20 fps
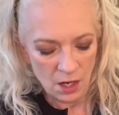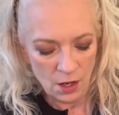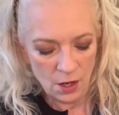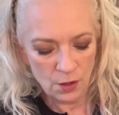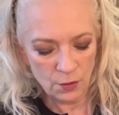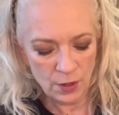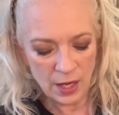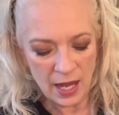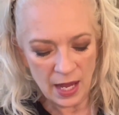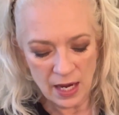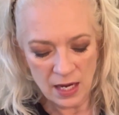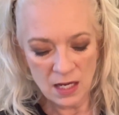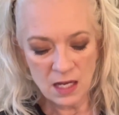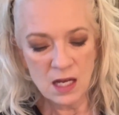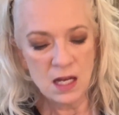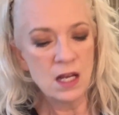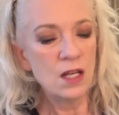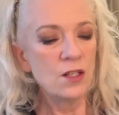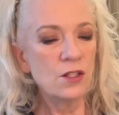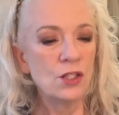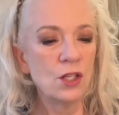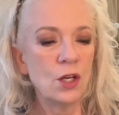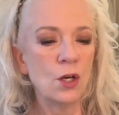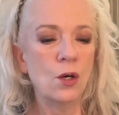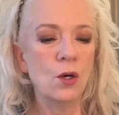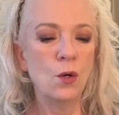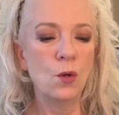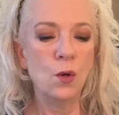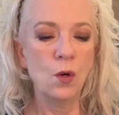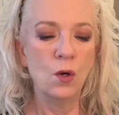Okay,
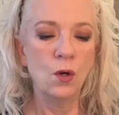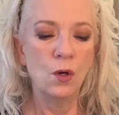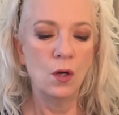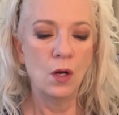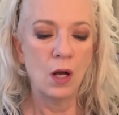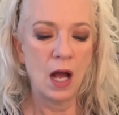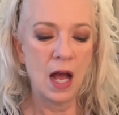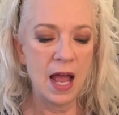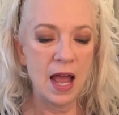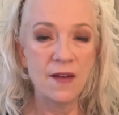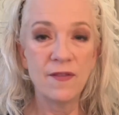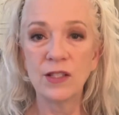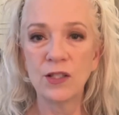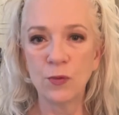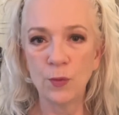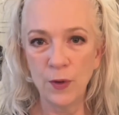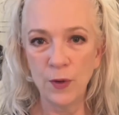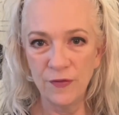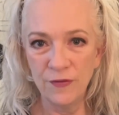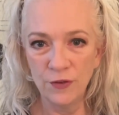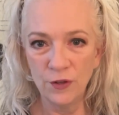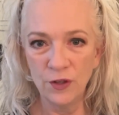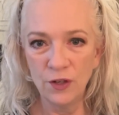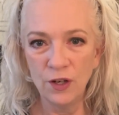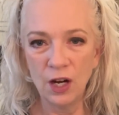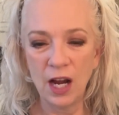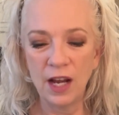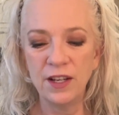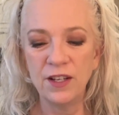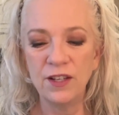so I have a
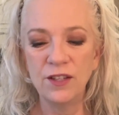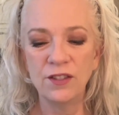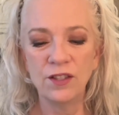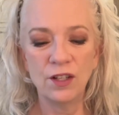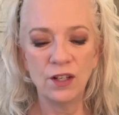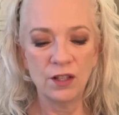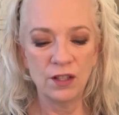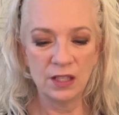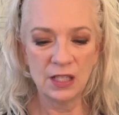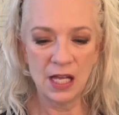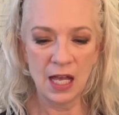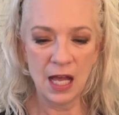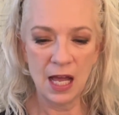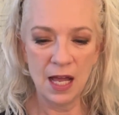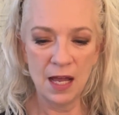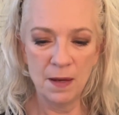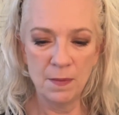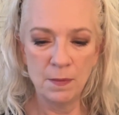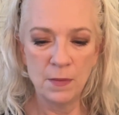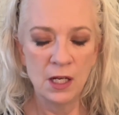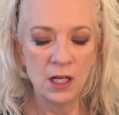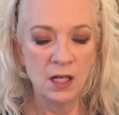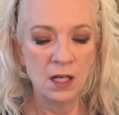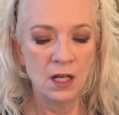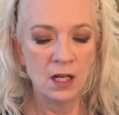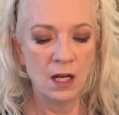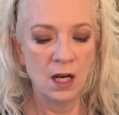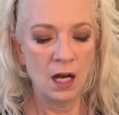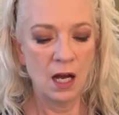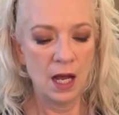Swiffer. I use it all the time.
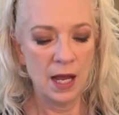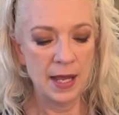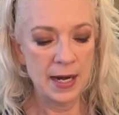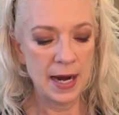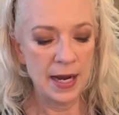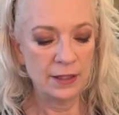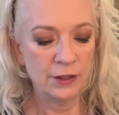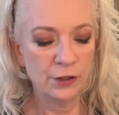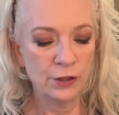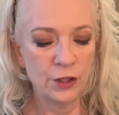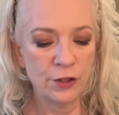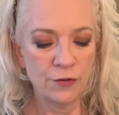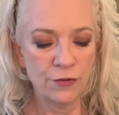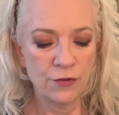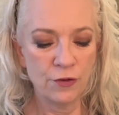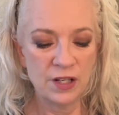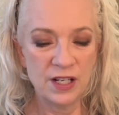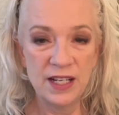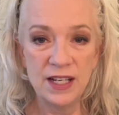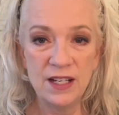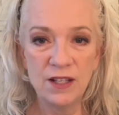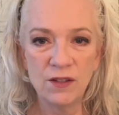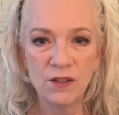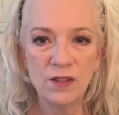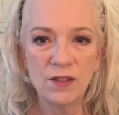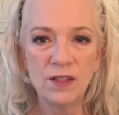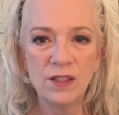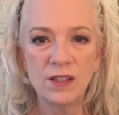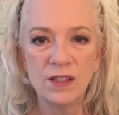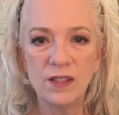And I look for
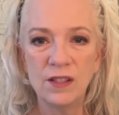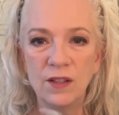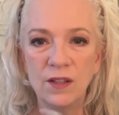deals.